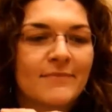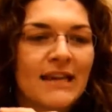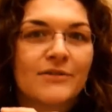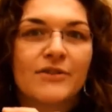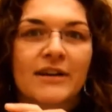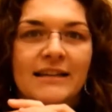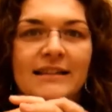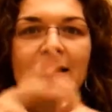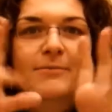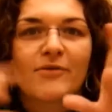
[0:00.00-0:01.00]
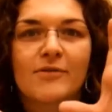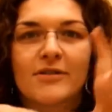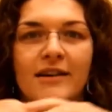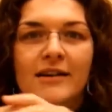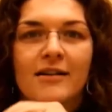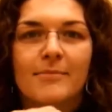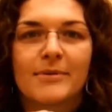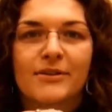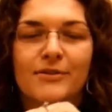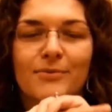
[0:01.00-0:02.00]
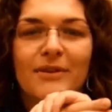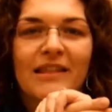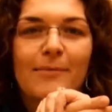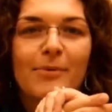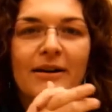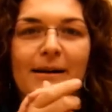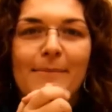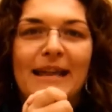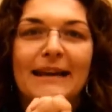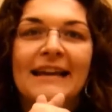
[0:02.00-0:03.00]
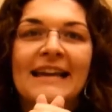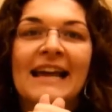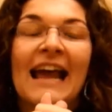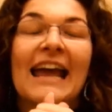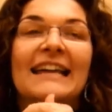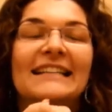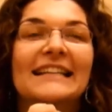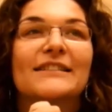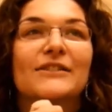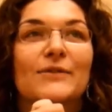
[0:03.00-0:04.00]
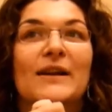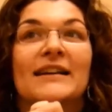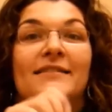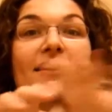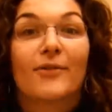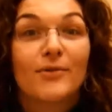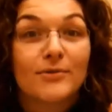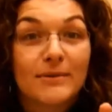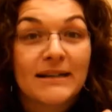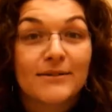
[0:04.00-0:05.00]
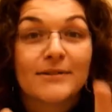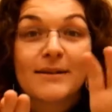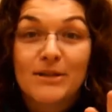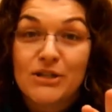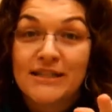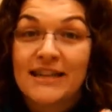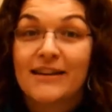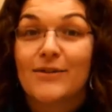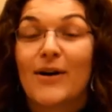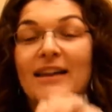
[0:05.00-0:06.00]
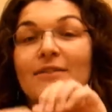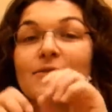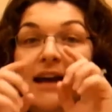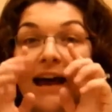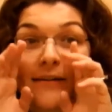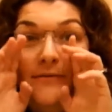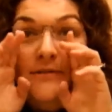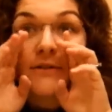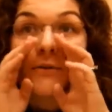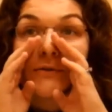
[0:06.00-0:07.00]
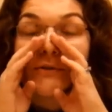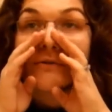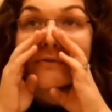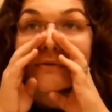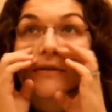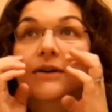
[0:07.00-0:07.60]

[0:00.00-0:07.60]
yesterday and the day before. The carpenters were there putting them in, and it's so nice. Our old windows, let me just tell you, I used to have to, so